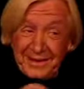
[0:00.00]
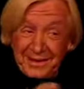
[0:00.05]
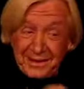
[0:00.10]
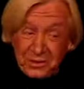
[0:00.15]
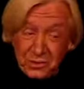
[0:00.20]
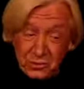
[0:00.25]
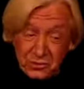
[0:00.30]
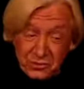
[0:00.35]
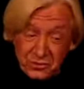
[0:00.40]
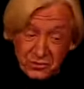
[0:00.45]

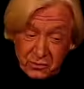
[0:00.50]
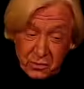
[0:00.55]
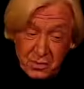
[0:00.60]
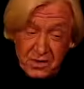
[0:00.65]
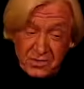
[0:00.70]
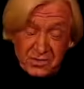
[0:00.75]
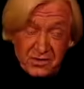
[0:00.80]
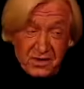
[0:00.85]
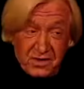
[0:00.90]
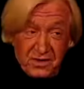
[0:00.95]
you just
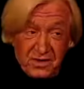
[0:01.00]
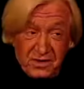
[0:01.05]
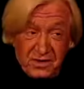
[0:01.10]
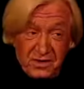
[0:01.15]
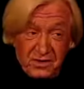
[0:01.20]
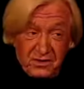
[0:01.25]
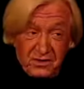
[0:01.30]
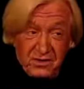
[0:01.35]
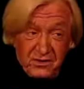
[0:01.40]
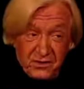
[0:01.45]
recently
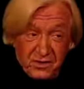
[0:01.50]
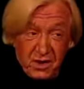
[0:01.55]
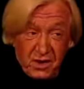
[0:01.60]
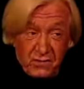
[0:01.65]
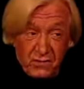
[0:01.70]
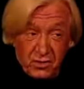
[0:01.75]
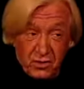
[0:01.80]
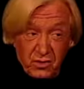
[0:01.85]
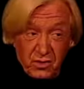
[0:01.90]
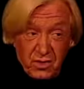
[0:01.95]

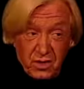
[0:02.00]
discovered.